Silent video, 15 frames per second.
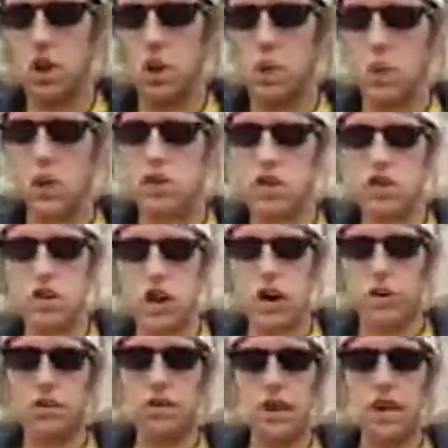which
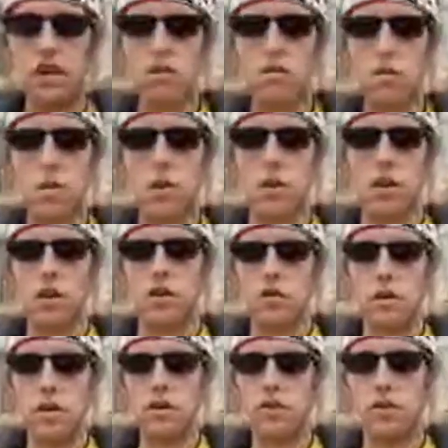shall neither be
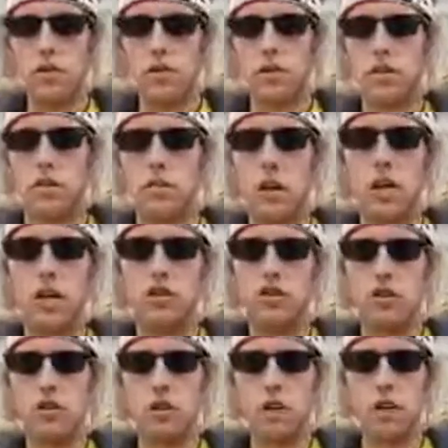increased nor diminished
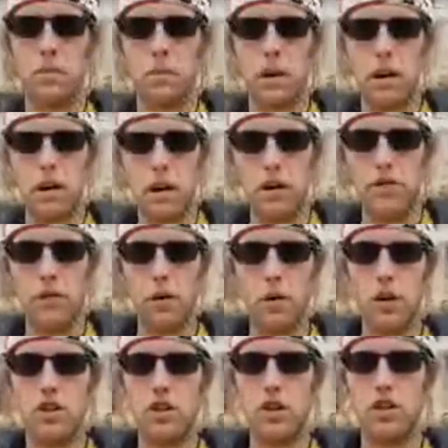during the period for
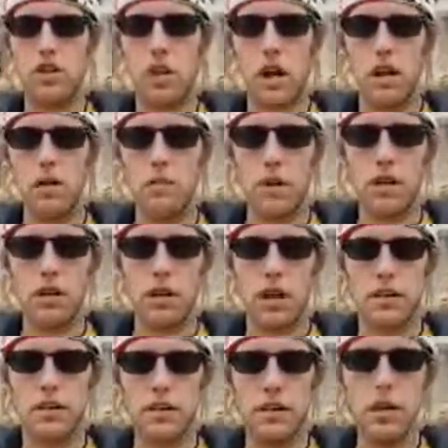which he shall have been
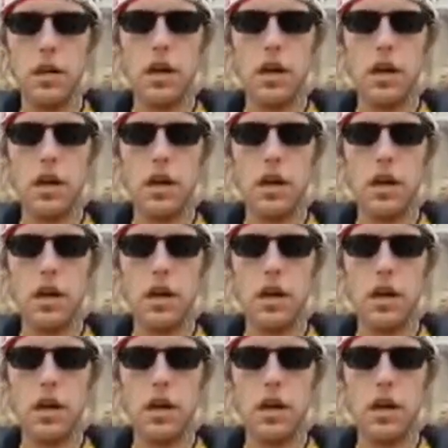elected,